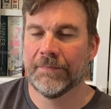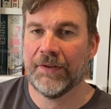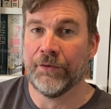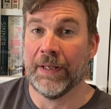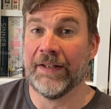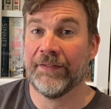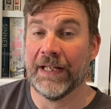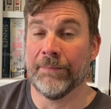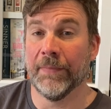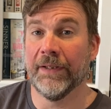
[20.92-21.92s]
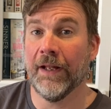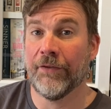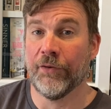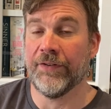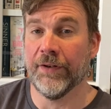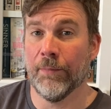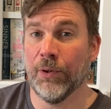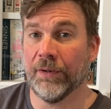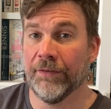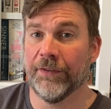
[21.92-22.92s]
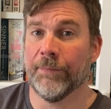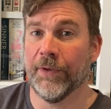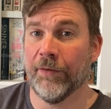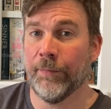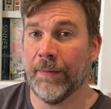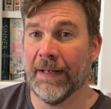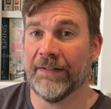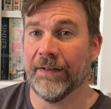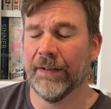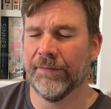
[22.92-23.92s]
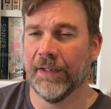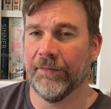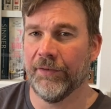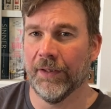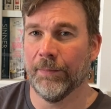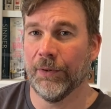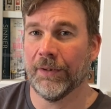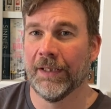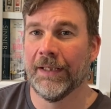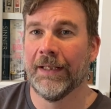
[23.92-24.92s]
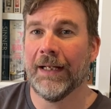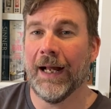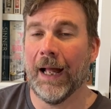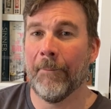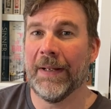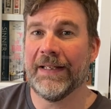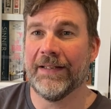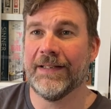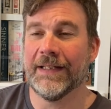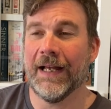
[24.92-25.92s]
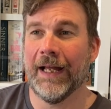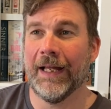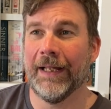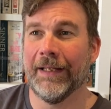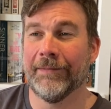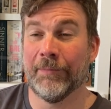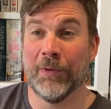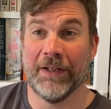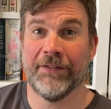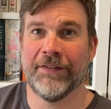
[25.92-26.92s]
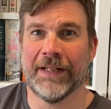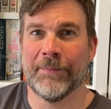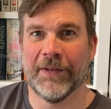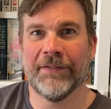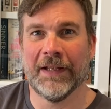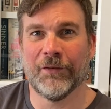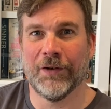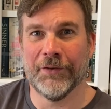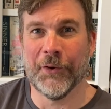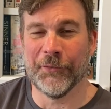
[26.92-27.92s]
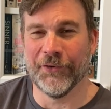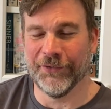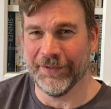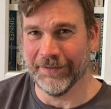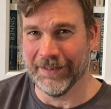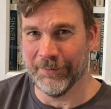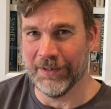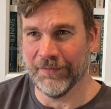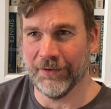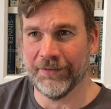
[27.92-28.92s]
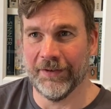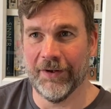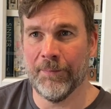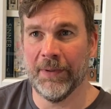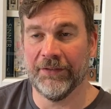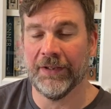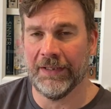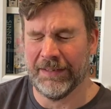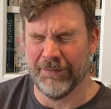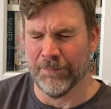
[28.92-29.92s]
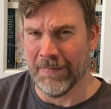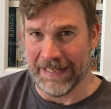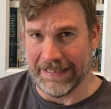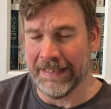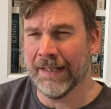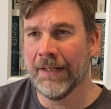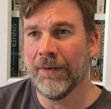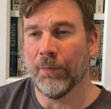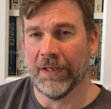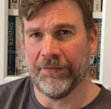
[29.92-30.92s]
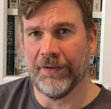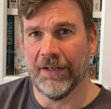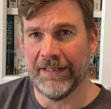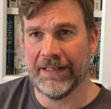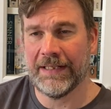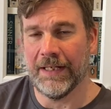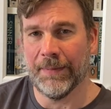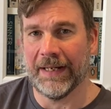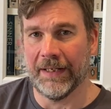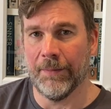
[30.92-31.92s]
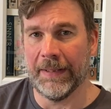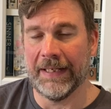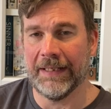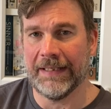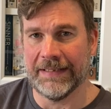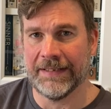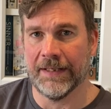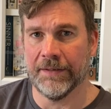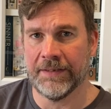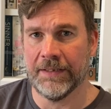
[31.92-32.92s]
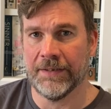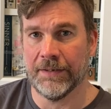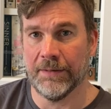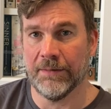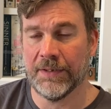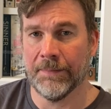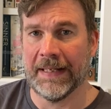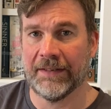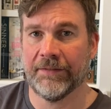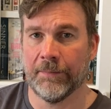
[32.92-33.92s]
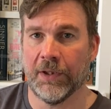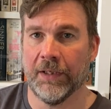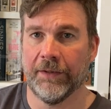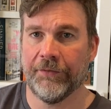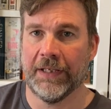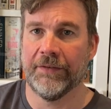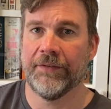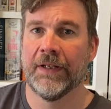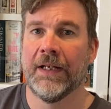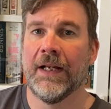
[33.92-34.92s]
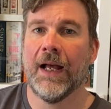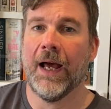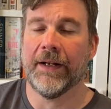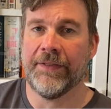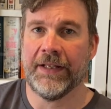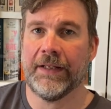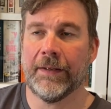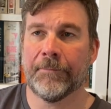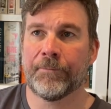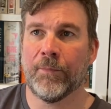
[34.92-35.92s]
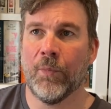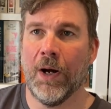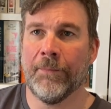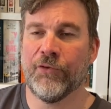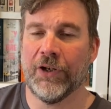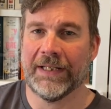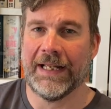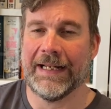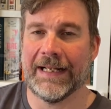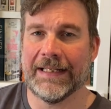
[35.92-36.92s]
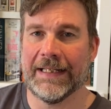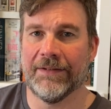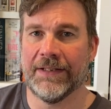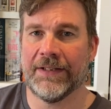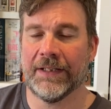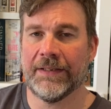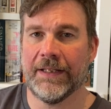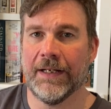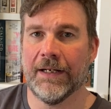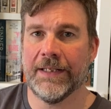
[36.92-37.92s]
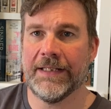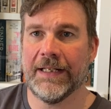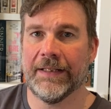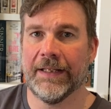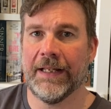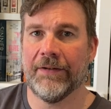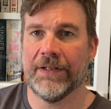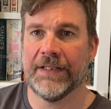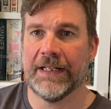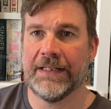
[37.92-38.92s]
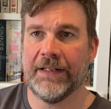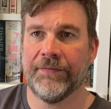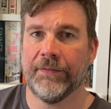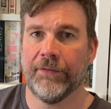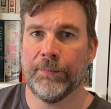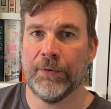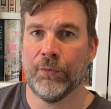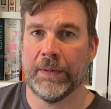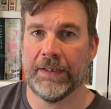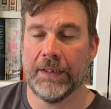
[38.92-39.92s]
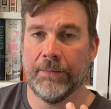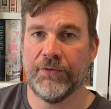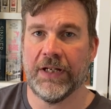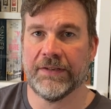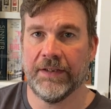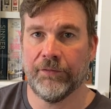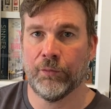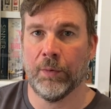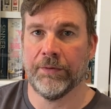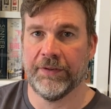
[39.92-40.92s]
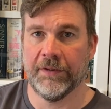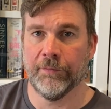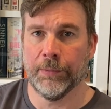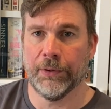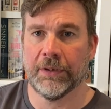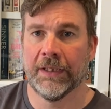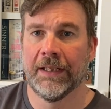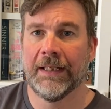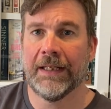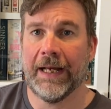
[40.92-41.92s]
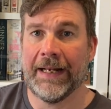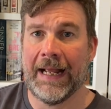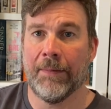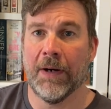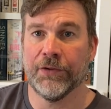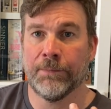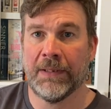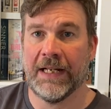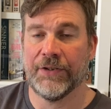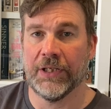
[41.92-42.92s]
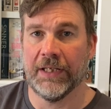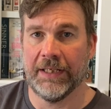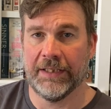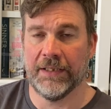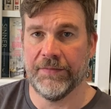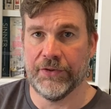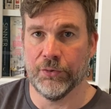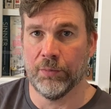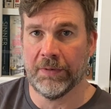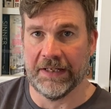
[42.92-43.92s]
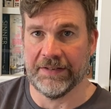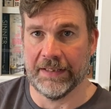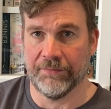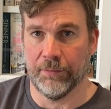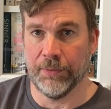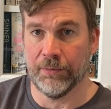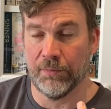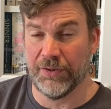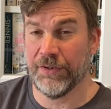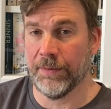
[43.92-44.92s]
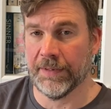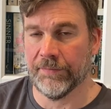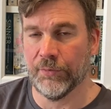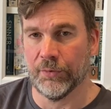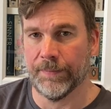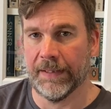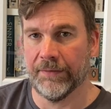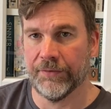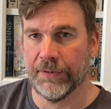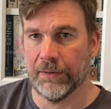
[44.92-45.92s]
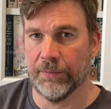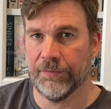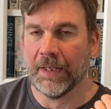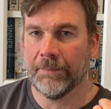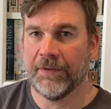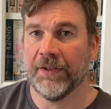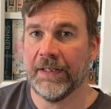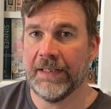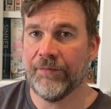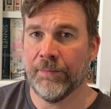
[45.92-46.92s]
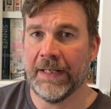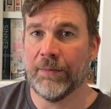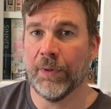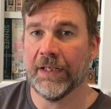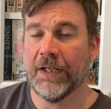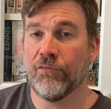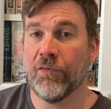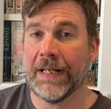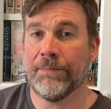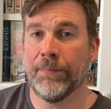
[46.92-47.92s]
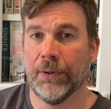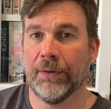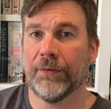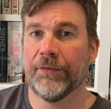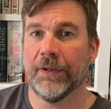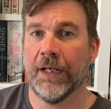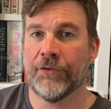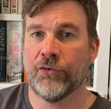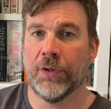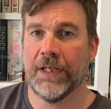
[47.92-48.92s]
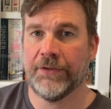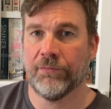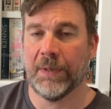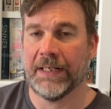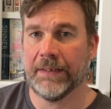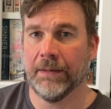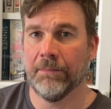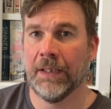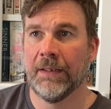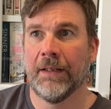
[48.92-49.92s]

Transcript: So that statement, a three-star book can sometimes be better than a five-star book. Well, it's a statement that sounds like nonsense, doesn't it, when you first hear it? But certainly for me, when I started thinking about it a bit, it started to make some kind of sense. And I think what I'm trying to get at here is the idea that there is a difference between the objective quality of a book and how much pleasure an individual gets out of a book, which is something I've talked about on the channel before. But certainly for me, when I rate books, I try to rate them